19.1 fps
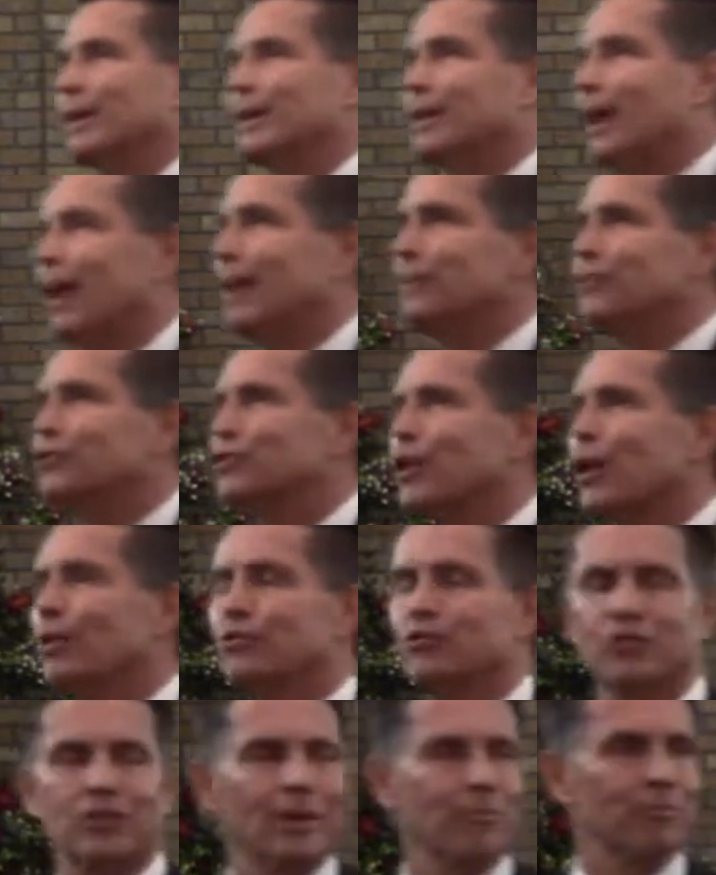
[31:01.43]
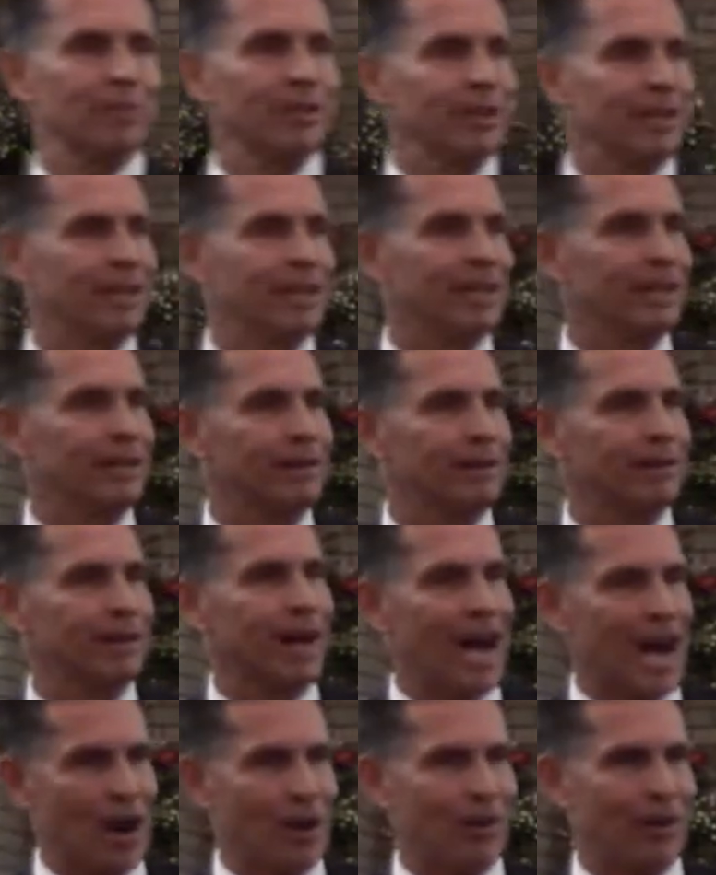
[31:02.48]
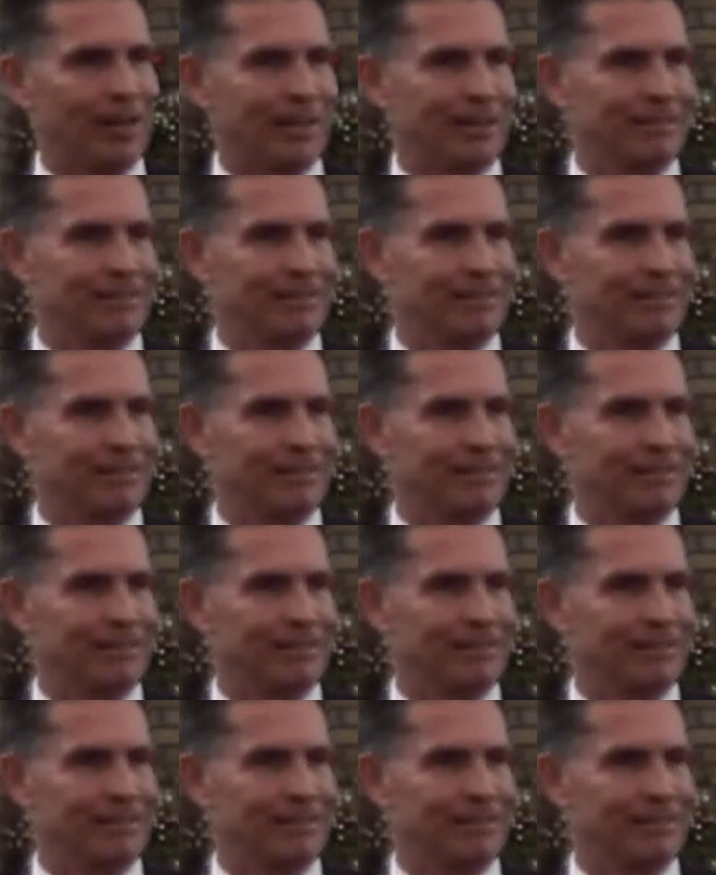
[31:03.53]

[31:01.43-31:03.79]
God saw something in Aaron.